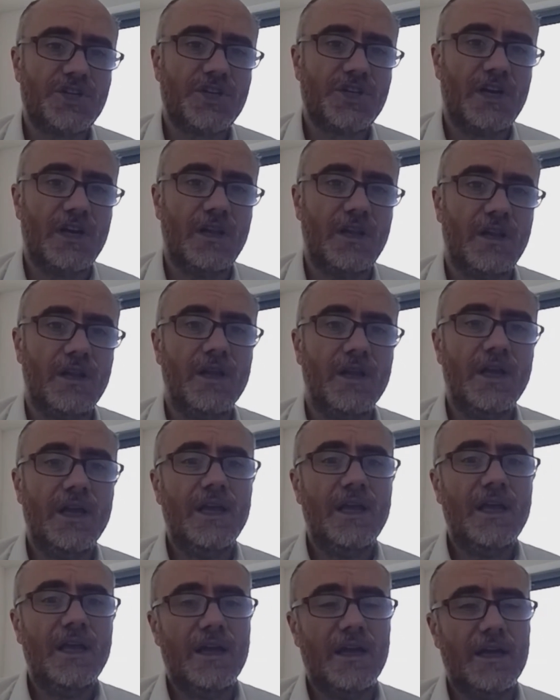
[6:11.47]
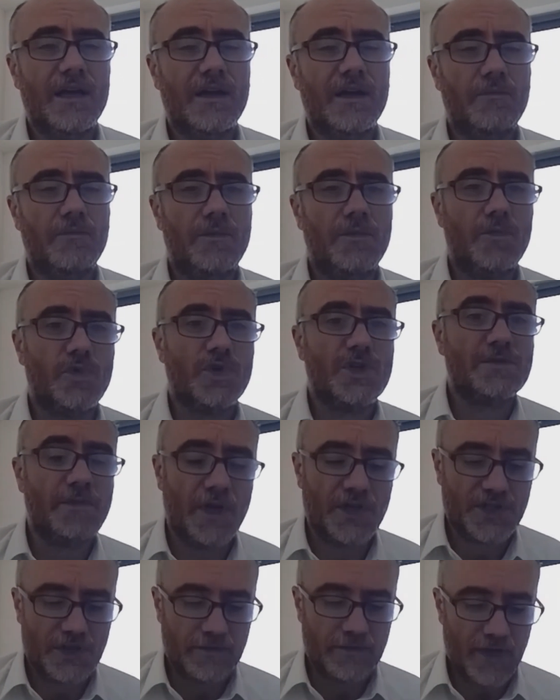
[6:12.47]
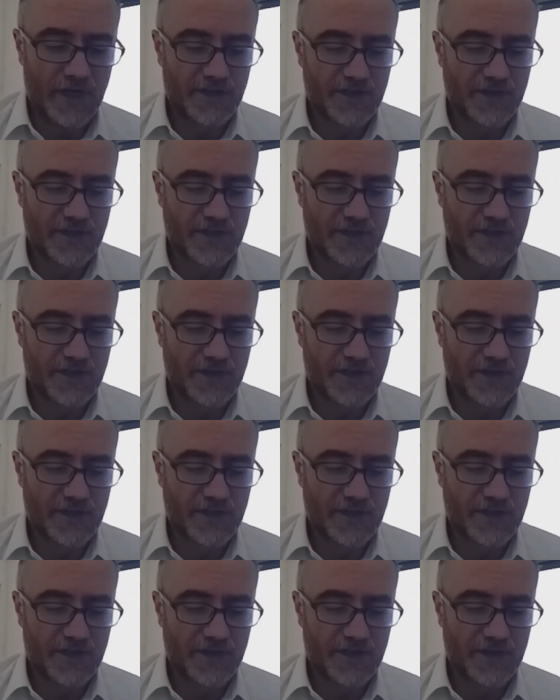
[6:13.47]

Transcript: um, responsibilities.